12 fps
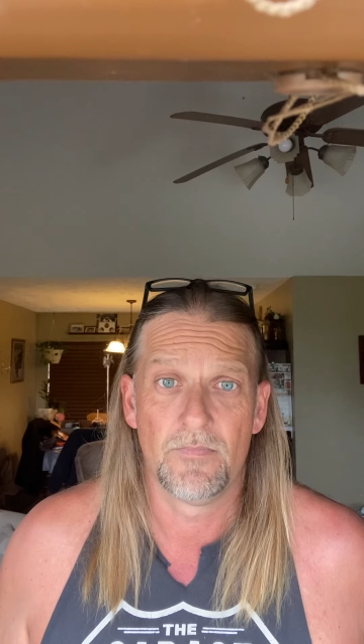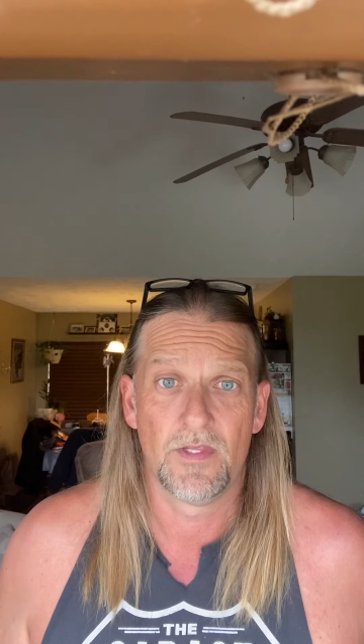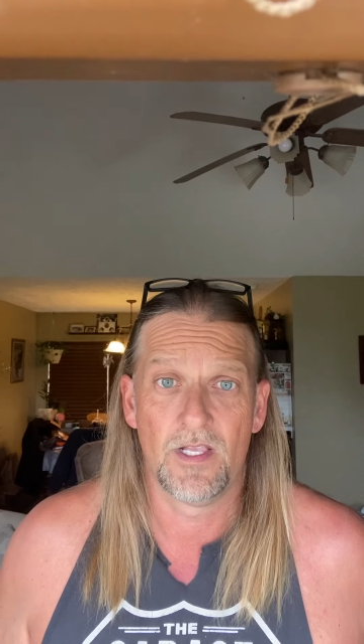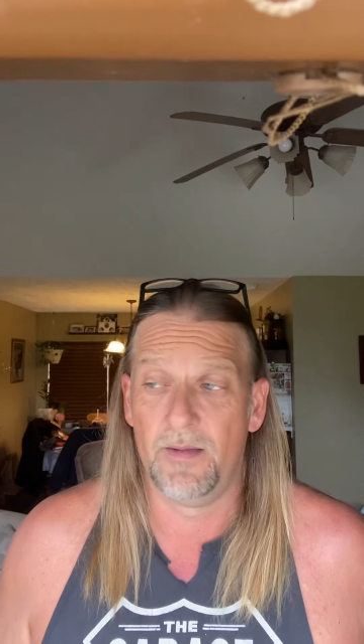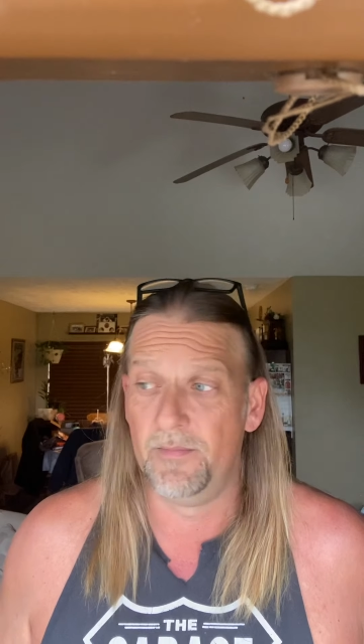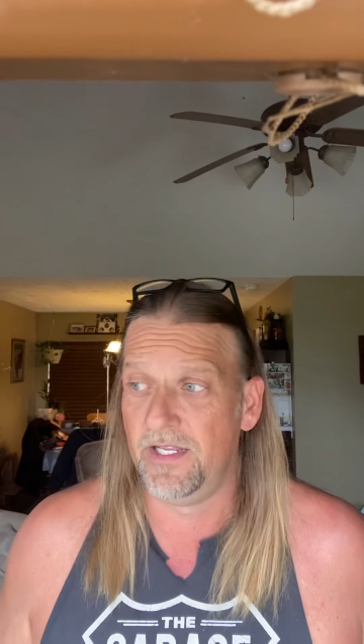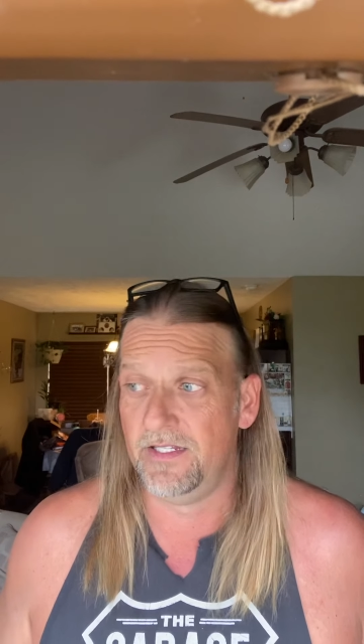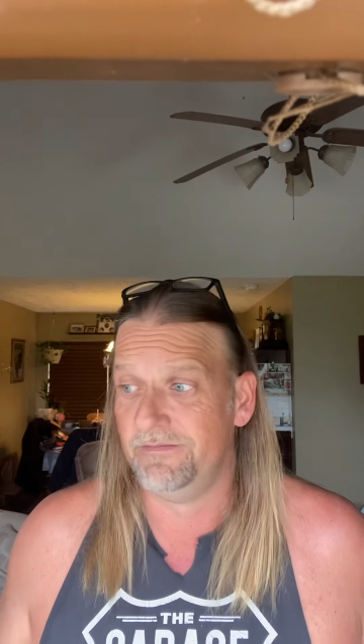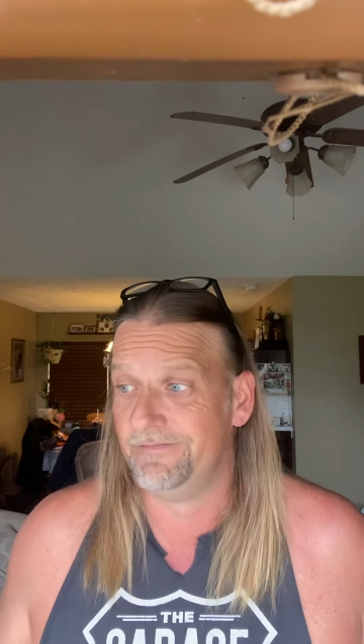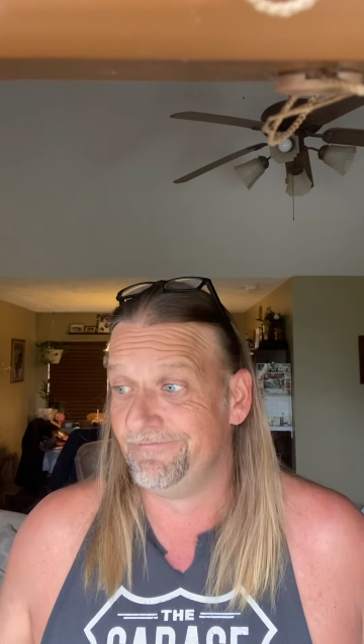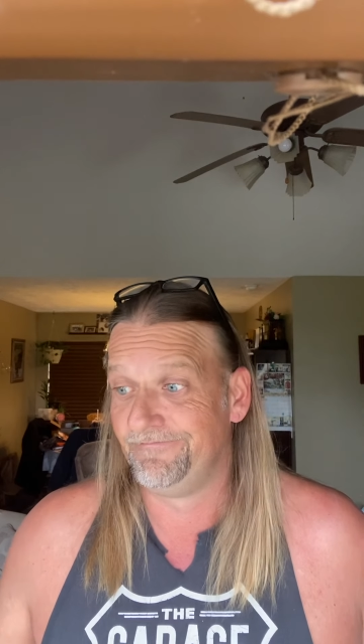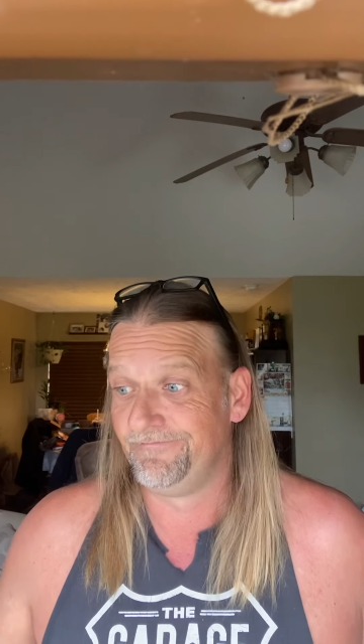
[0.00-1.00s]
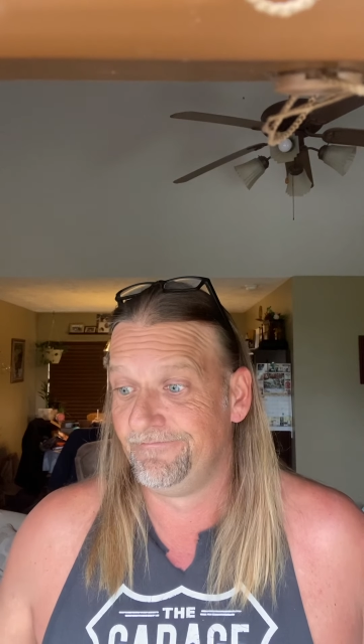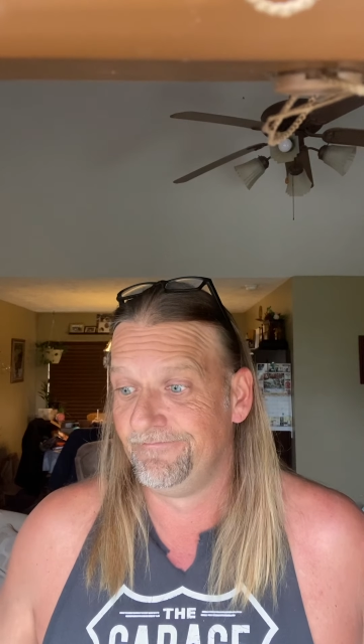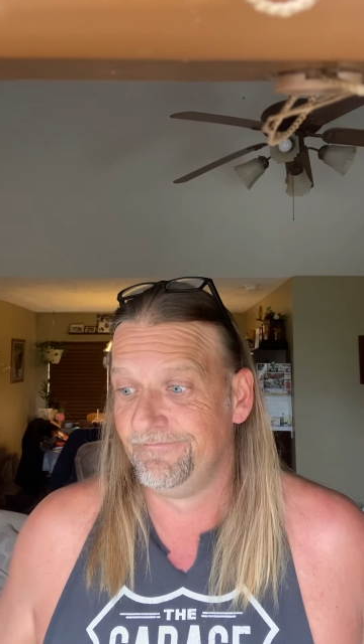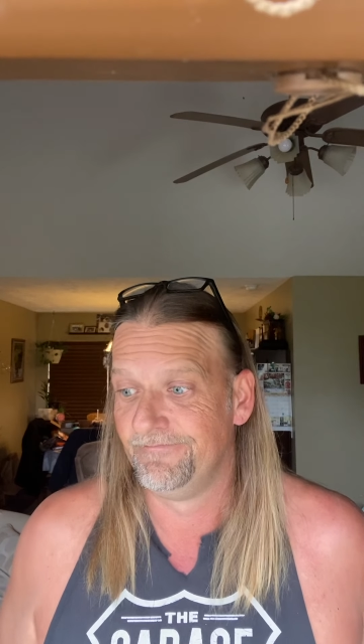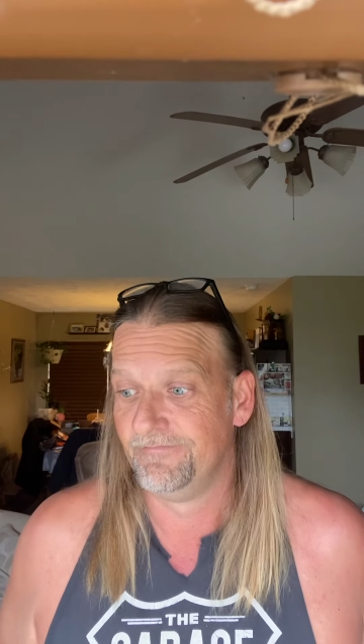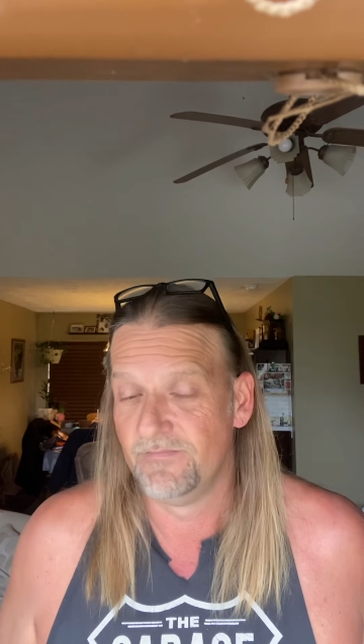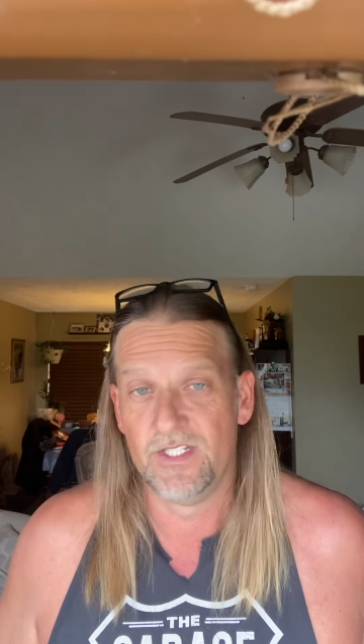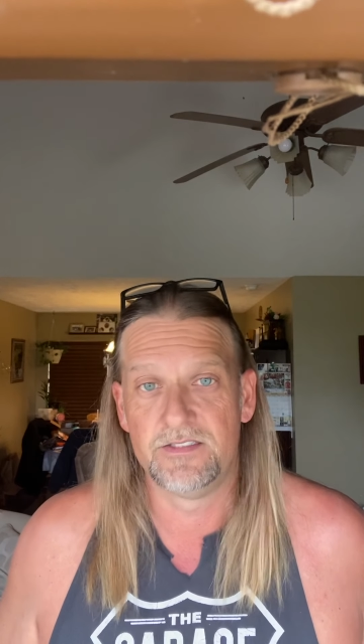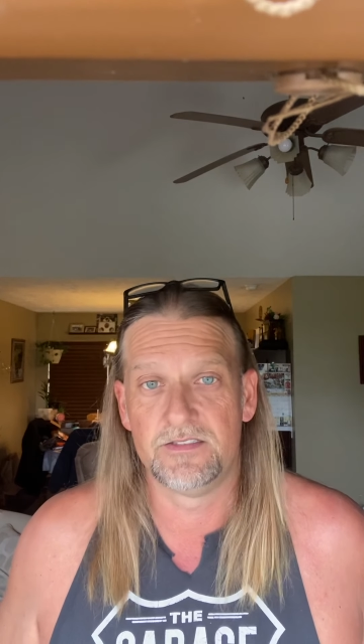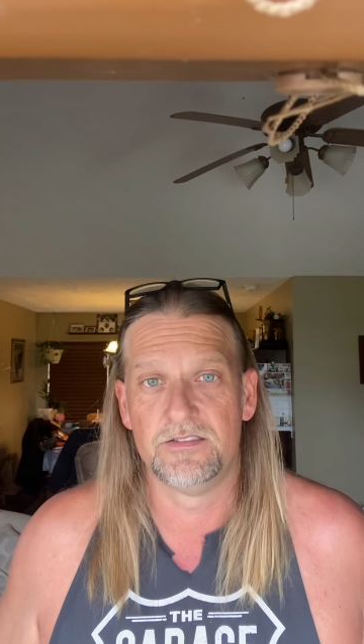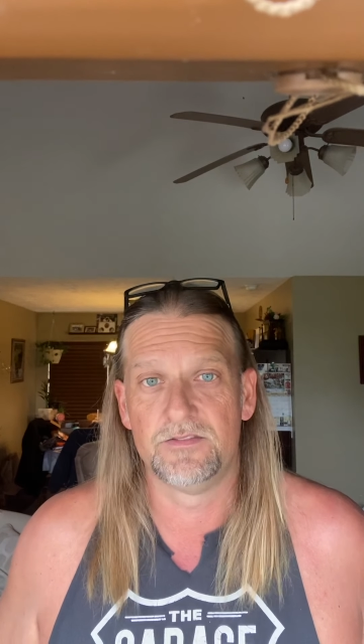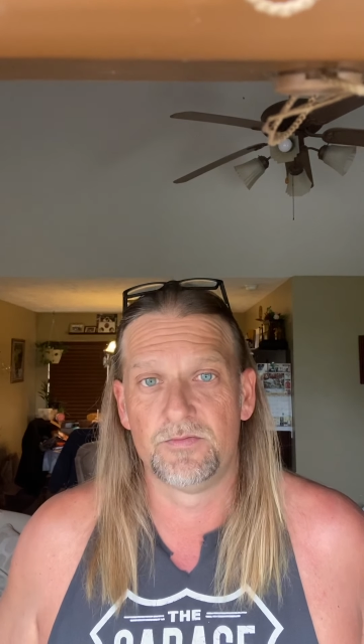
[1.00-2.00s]
I mean,
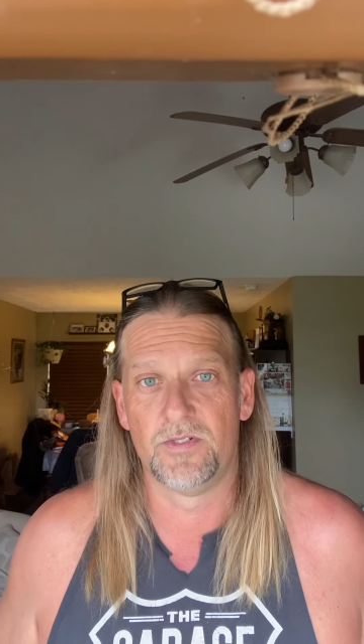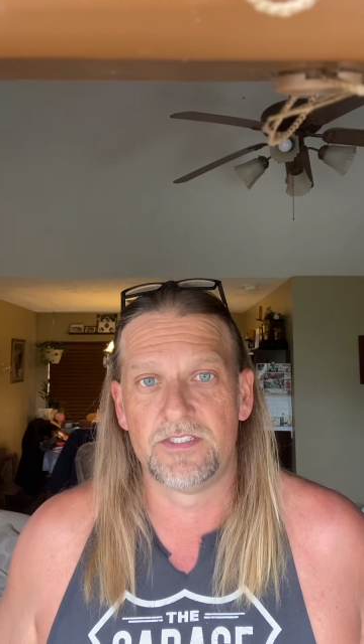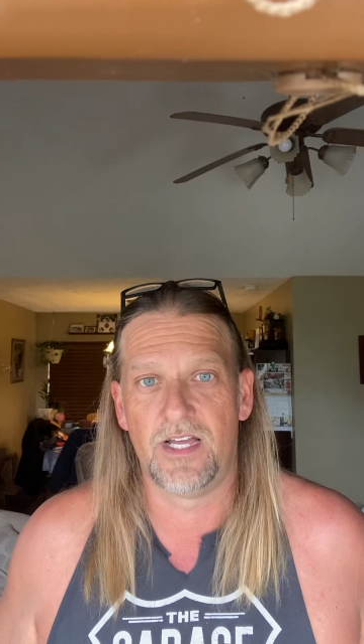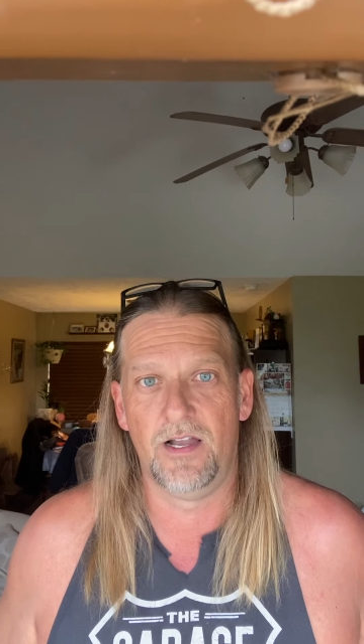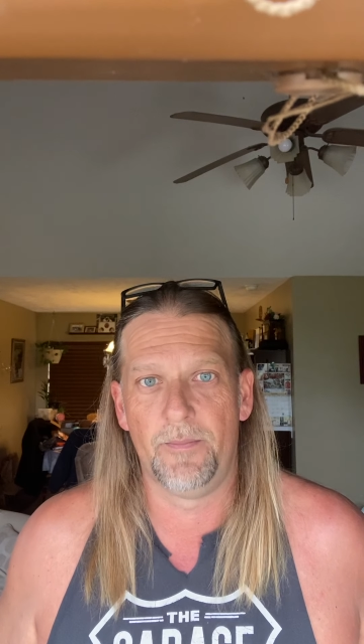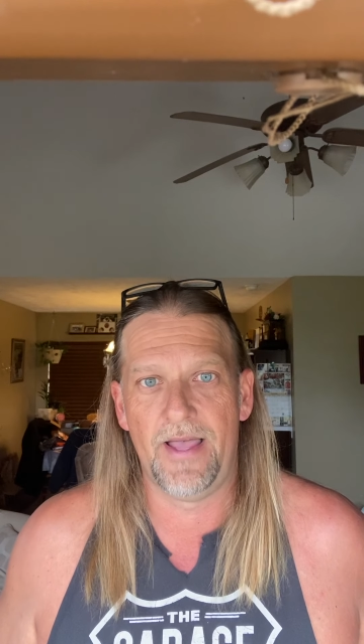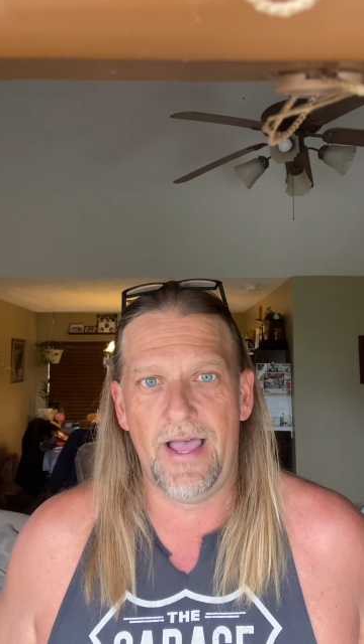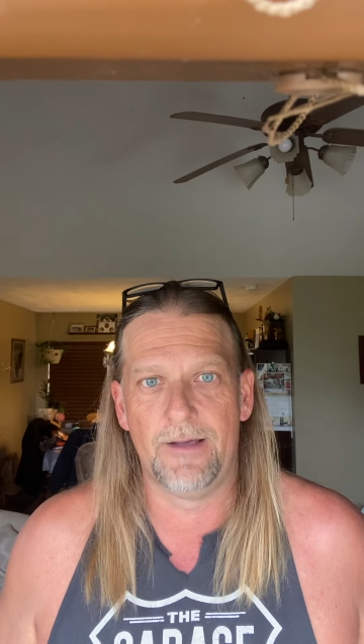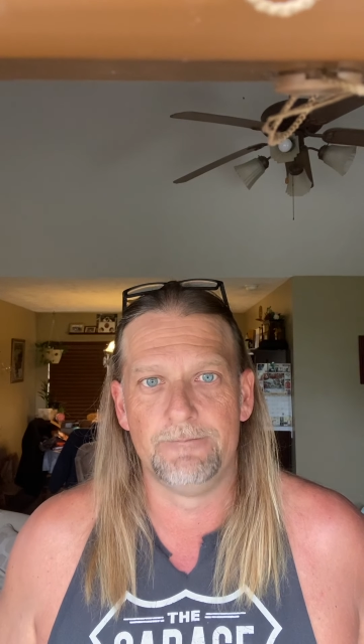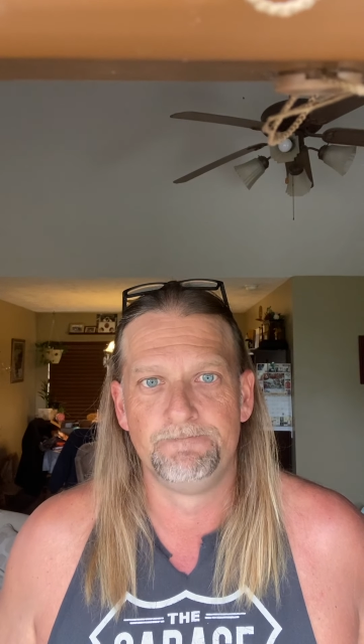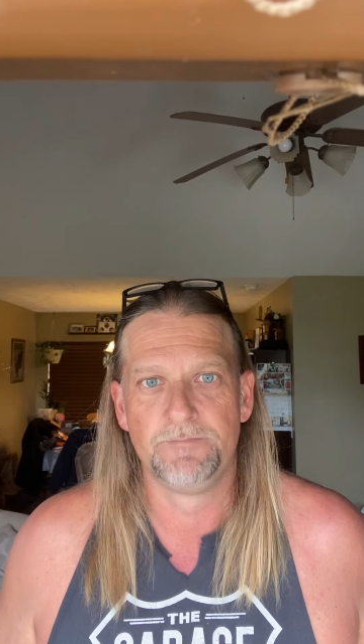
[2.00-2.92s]
it's, it's what it's all about.